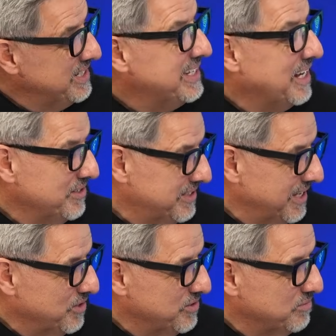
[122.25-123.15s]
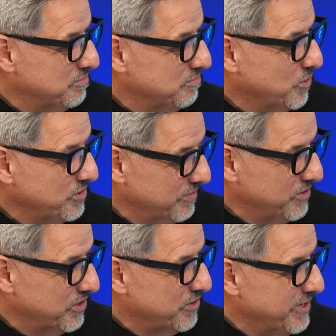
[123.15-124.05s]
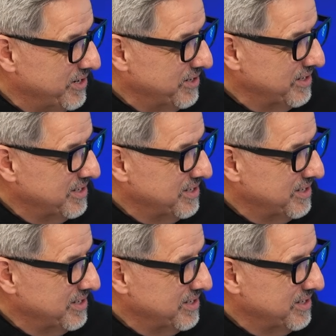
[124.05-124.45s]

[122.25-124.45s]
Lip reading: in telesales most of your career.